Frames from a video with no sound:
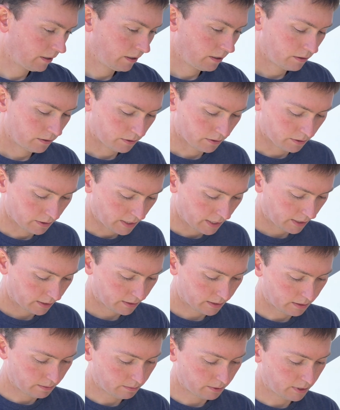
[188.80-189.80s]
So
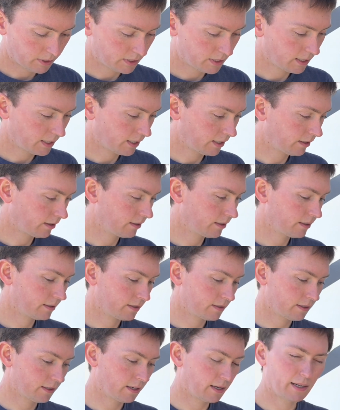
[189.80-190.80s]
next I'm going to take this
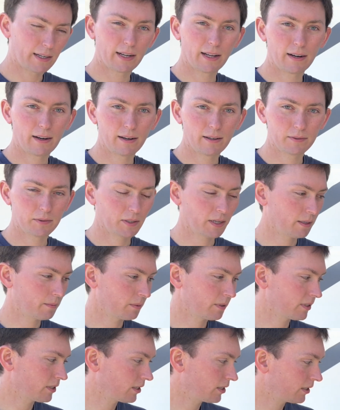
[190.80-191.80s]
that I got off
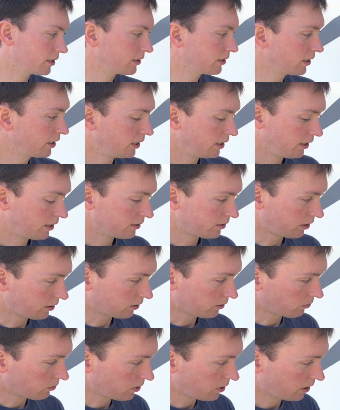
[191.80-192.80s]
Amazon, turn
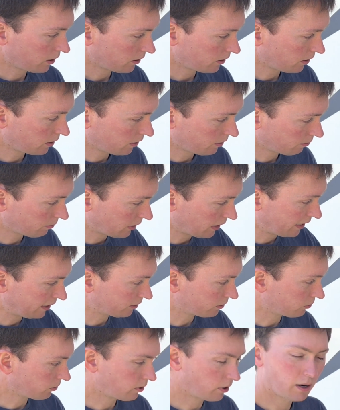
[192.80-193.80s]
the water on and
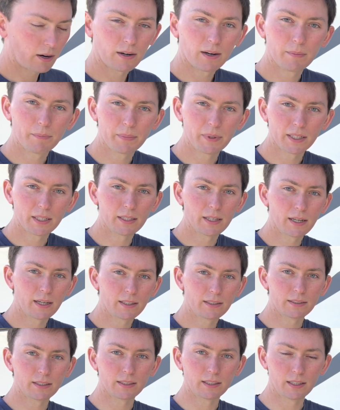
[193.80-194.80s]
blast water up in there
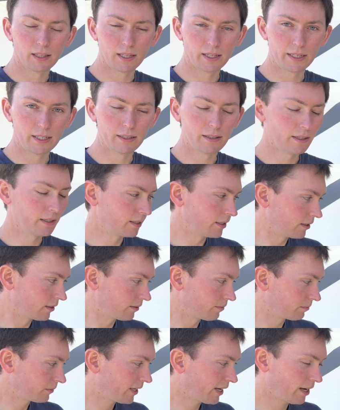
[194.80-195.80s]
to clean the
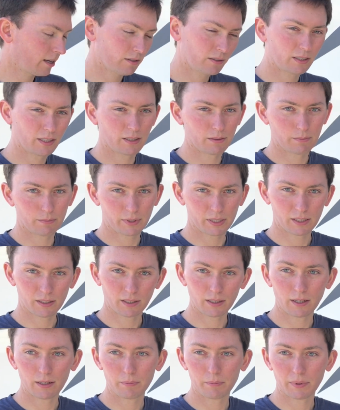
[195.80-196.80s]
calcium
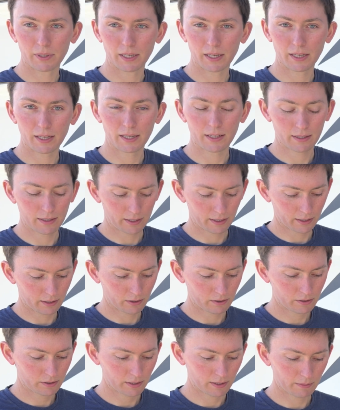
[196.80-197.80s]
buildup and anything
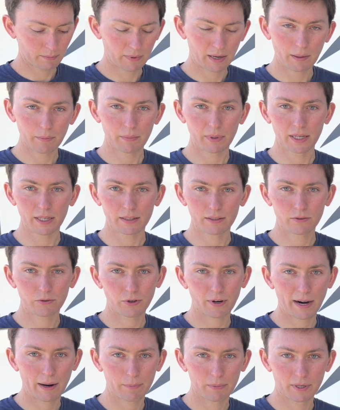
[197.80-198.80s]
else that might be
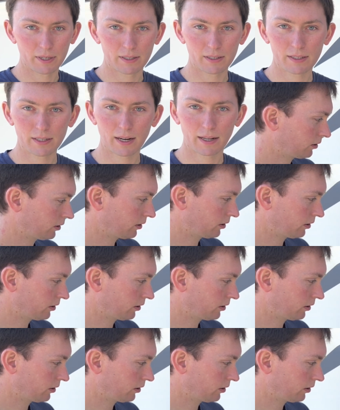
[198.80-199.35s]
trapped inside.